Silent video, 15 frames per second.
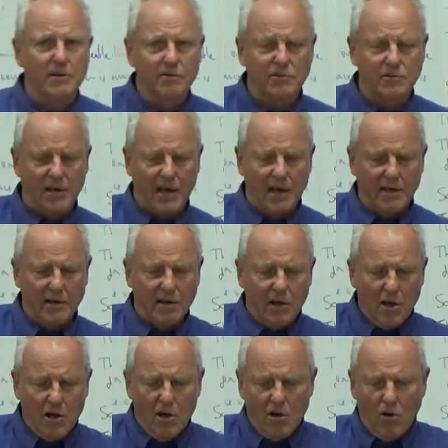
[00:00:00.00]
sound,
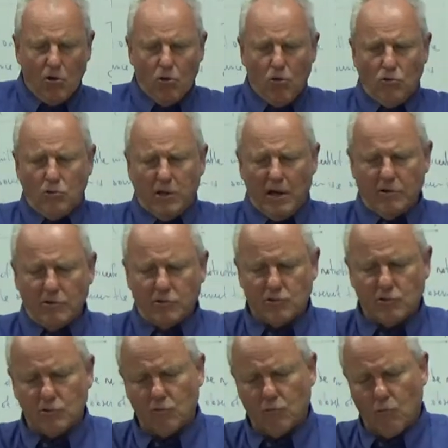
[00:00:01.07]
all
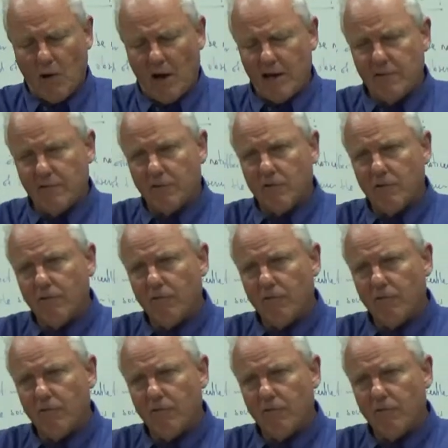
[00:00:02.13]
those wave